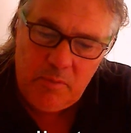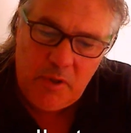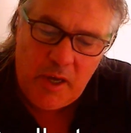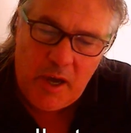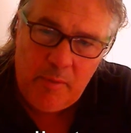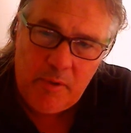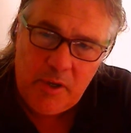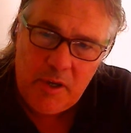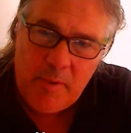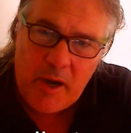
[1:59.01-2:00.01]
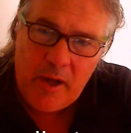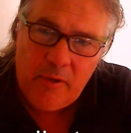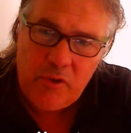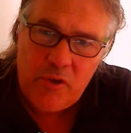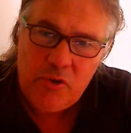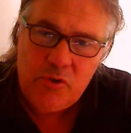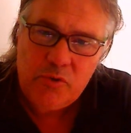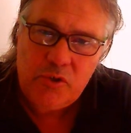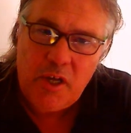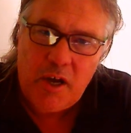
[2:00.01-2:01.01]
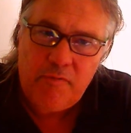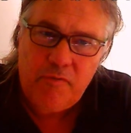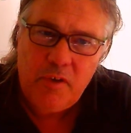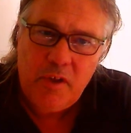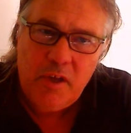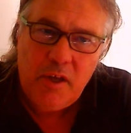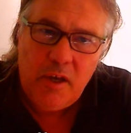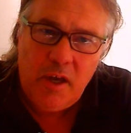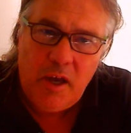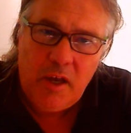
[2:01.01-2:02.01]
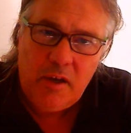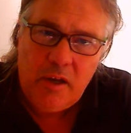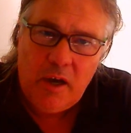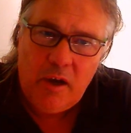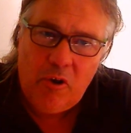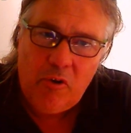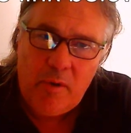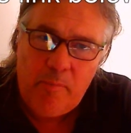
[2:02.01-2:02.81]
your name and email, the usual stuff, and uh, I'll